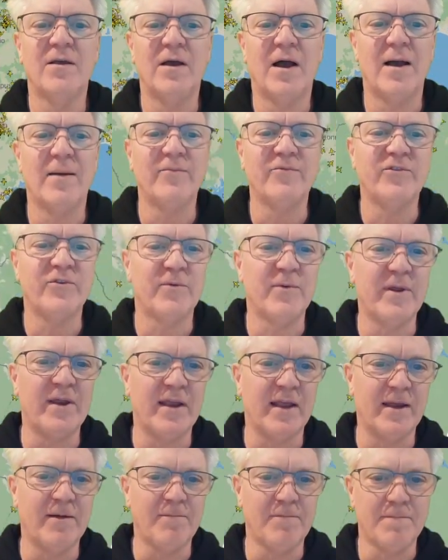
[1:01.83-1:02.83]
I'm zooming
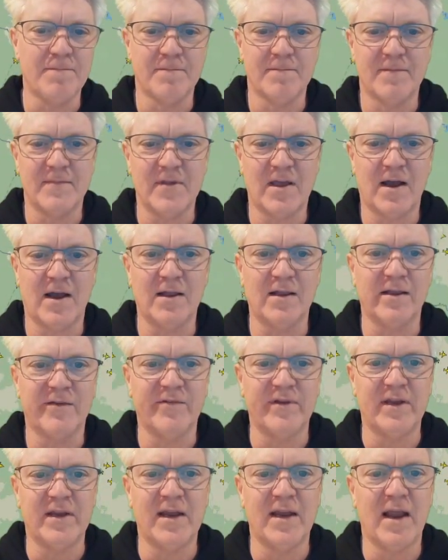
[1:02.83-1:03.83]
in. I live
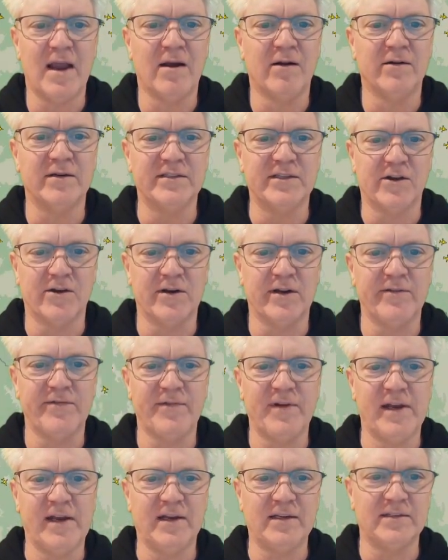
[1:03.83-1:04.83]
in Arizona,
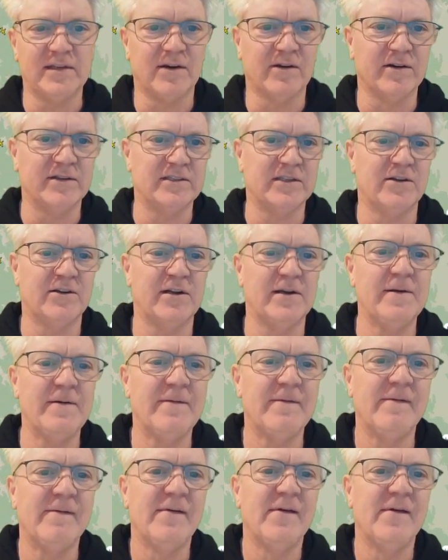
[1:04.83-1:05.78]
Phoenix, Arizona.